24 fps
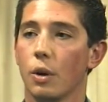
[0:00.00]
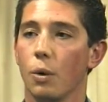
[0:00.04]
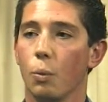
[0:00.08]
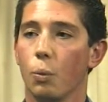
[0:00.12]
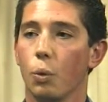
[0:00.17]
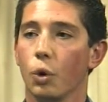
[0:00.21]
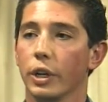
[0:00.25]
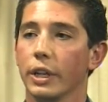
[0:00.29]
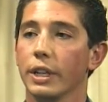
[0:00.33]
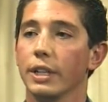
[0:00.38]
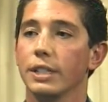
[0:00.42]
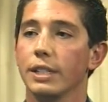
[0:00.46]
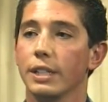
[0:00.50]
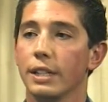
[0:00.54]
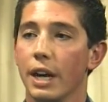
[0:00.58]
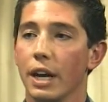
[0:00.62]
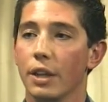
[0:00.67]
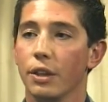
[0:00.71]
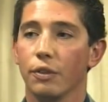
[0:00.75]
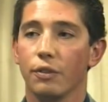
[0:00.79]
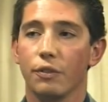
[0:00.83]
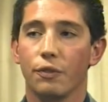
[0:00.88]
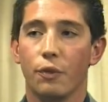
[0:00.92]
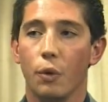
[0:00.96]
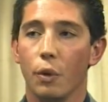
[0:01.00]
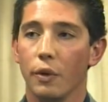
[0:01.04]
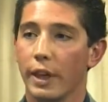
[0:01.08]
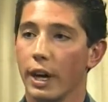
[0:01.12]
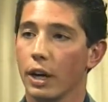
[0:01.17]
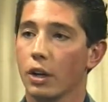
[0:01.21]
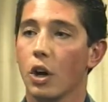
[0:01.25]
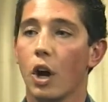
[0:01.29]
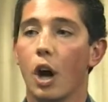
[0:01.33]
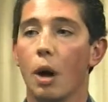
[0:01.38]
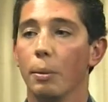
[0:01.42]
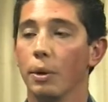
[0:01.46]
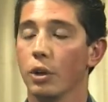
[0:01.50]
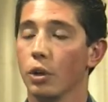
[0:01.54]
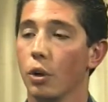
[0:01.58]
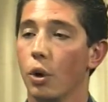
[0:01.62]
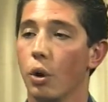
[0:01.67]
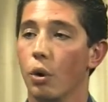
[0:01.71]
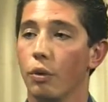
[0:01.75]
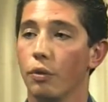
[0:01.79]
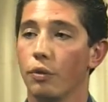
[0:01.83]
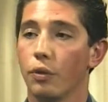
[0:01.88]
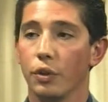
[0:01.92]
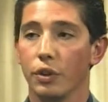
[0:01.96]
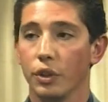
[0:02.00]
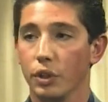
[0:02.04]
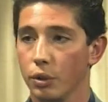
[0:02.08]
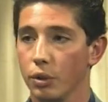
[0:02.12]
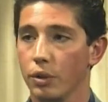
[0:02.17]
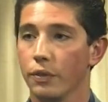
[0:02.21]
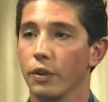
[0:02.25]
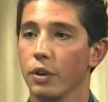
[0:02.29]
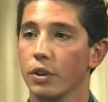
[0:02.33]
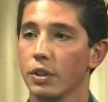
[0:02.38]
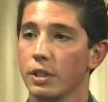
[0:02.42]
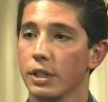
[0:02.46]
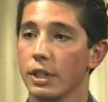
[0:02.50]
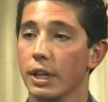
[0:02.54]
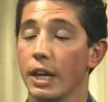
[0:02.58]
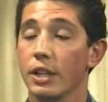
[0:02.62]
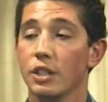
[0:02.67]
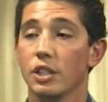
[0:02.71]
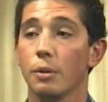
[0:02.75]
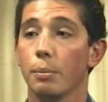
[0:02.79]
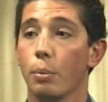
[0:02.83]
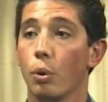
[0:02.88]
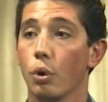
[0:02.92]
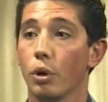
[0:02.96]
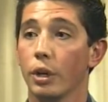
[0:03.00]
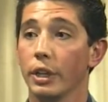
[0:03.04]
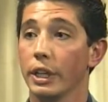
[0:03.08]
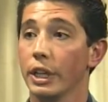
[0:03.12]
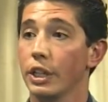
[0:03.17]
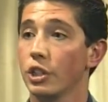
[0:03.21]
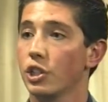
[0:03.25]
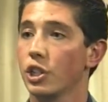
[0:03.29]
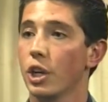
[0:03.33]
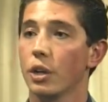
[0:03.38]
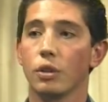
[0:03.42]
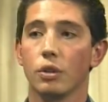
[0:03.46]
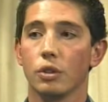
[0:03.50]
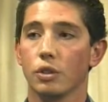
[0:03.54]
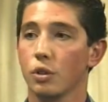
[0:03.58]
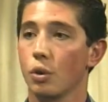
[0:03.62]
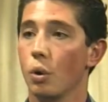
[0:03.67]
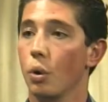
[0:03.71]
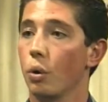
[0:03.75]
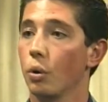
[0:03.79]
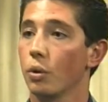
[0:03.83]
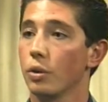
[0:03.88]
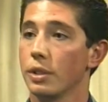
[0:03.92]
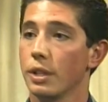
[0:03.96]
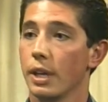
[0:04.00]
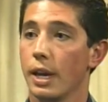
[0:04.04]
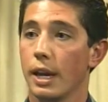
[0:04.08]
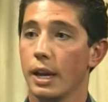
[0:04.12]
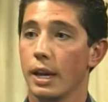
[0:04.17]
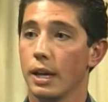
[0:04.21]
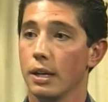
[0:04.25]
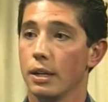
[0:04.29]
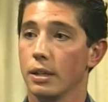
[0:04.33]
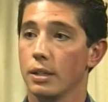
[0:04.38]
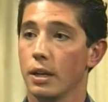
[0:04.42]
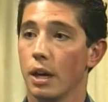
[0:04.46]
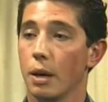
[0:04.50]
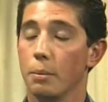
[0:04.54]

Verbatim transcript: working together for that common goal for the university and supporting each other's goals and